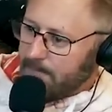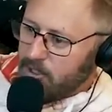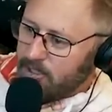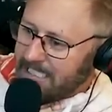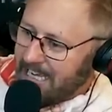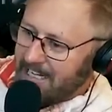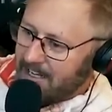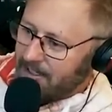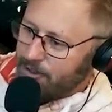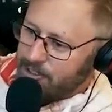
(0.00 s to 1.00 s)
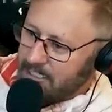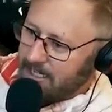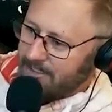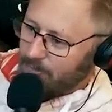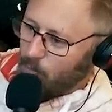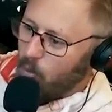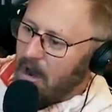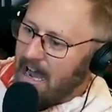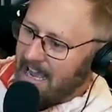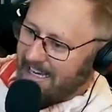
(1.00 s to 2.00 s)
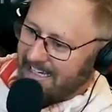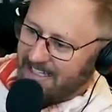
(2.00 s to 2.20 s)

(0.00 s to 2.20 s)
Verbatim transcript: You cannot understand why